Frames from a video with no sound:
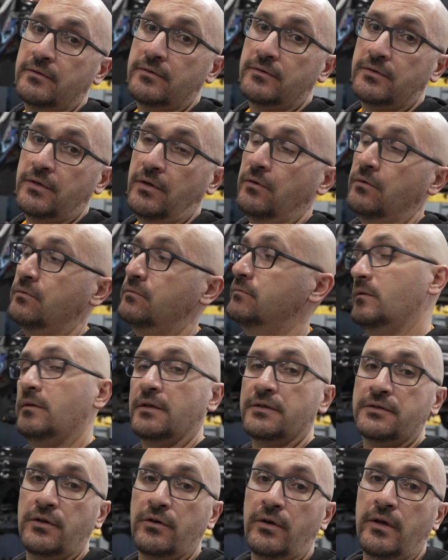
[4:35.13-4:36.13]
So
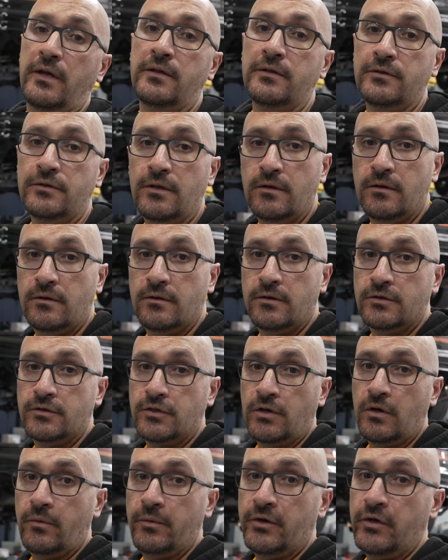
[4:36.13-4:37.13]
let's go ahead and
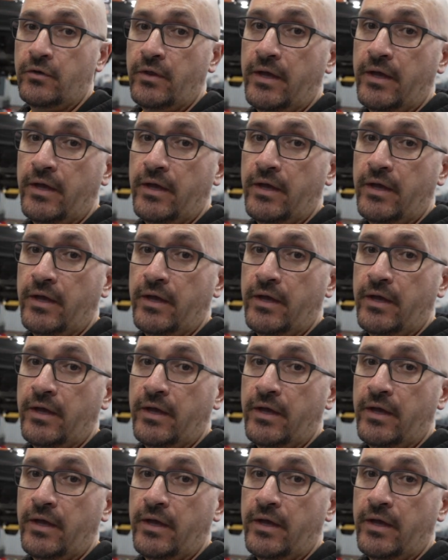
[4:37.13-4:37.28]
show how we do